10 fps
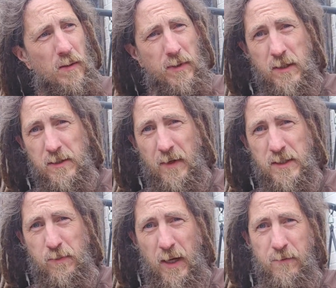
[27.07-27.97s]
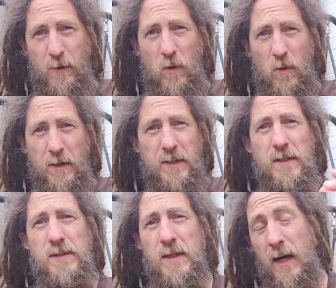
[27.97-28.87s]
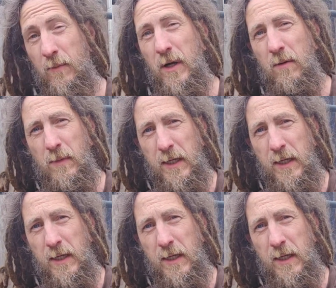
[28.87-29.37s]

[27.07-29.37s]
because I've had to pay for all of this out of my own